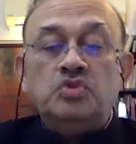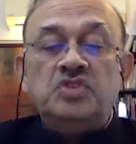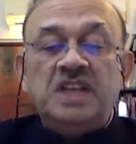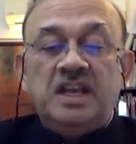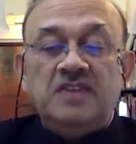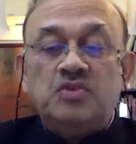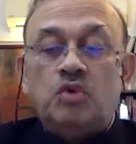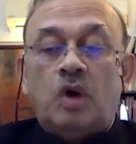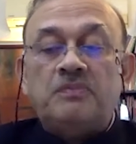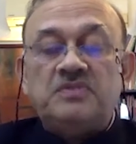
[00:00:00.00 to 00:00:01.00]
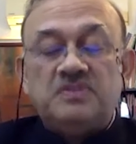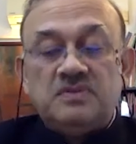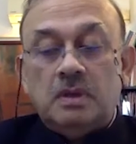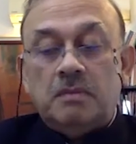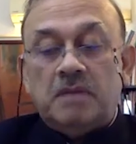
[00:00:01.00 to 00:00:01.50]
CD
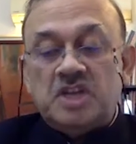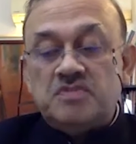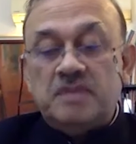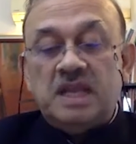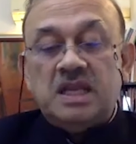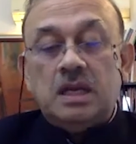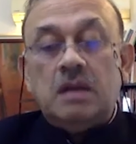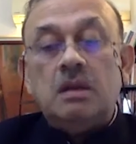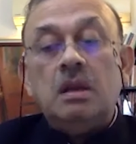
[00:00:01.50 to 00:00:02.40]
swaps much better.